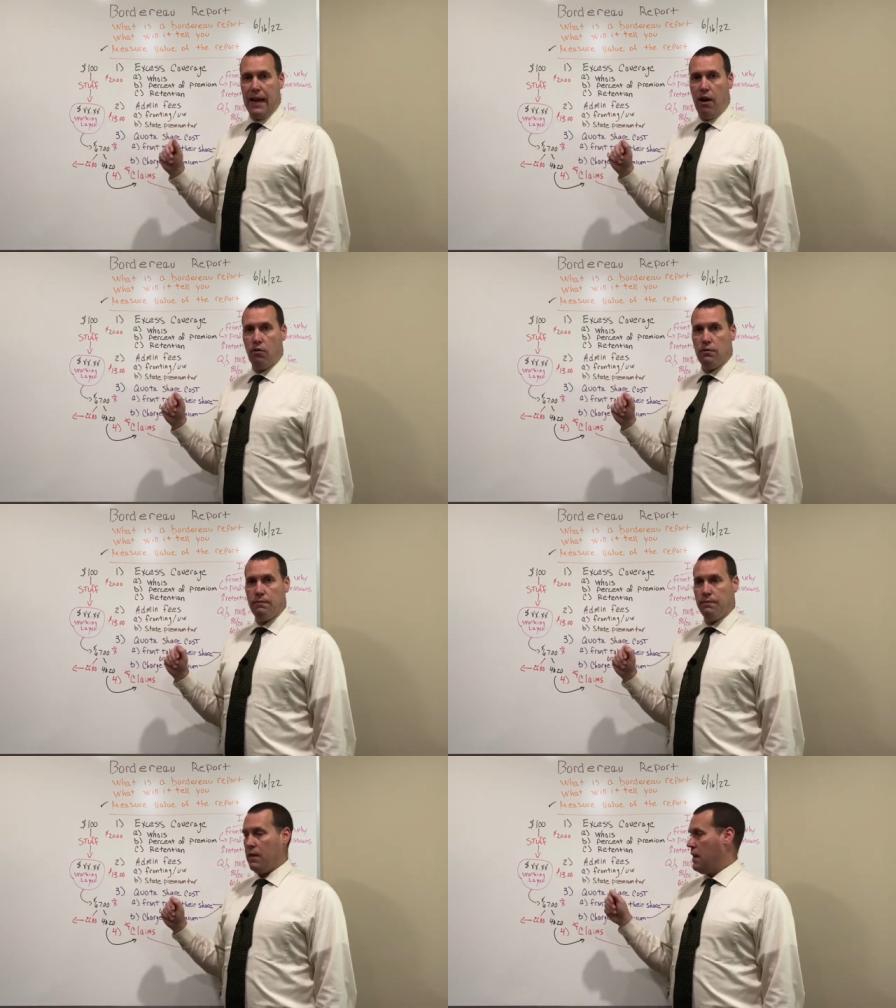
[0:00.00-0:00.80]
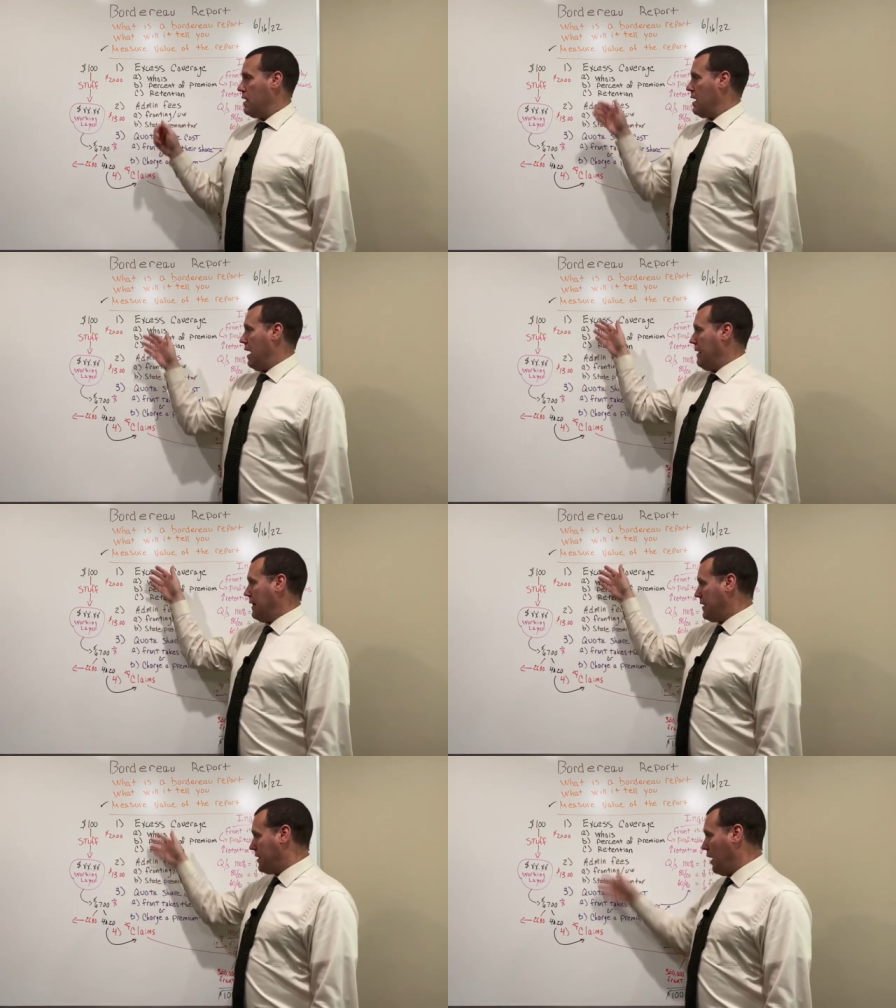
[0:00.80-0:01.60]
out, and
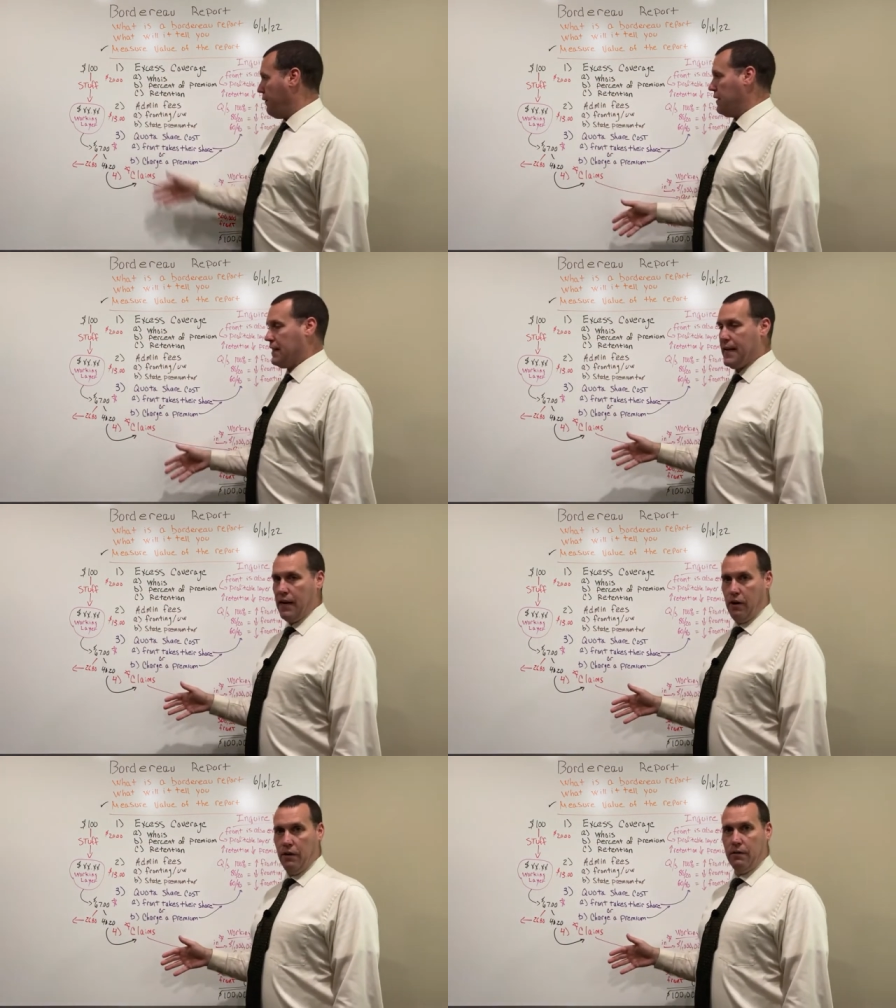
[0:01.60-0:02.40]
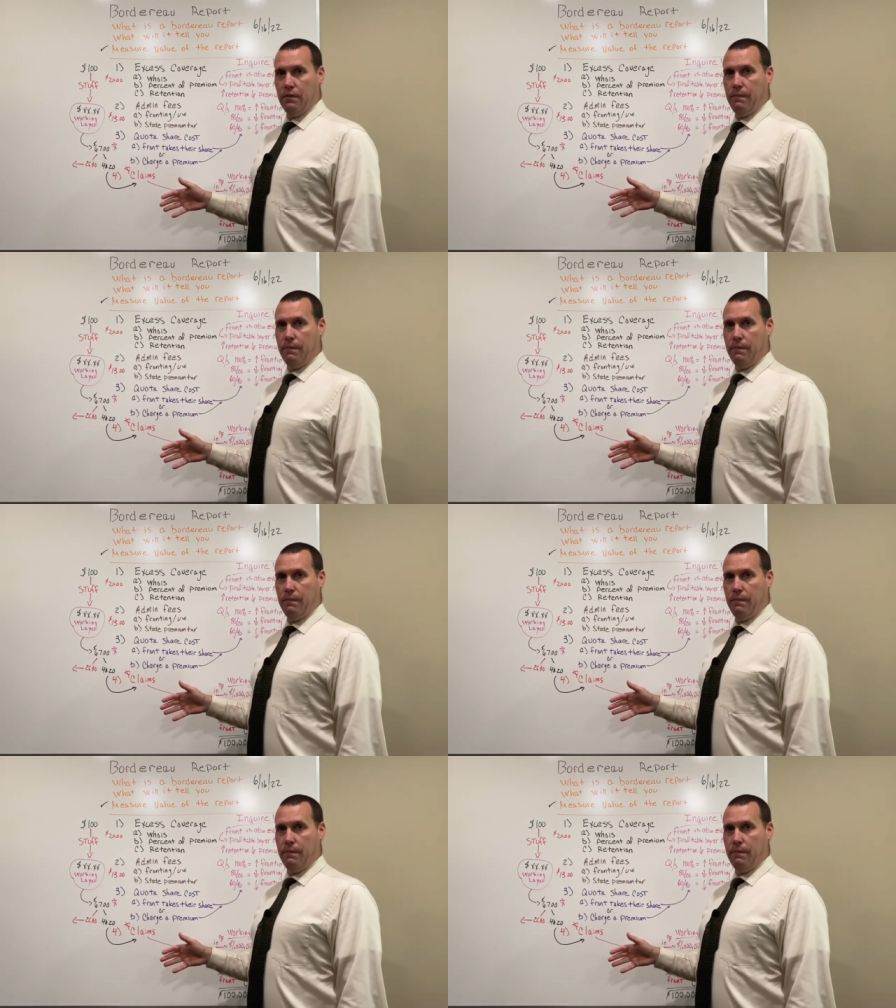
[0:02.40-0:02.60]
that stuff is here.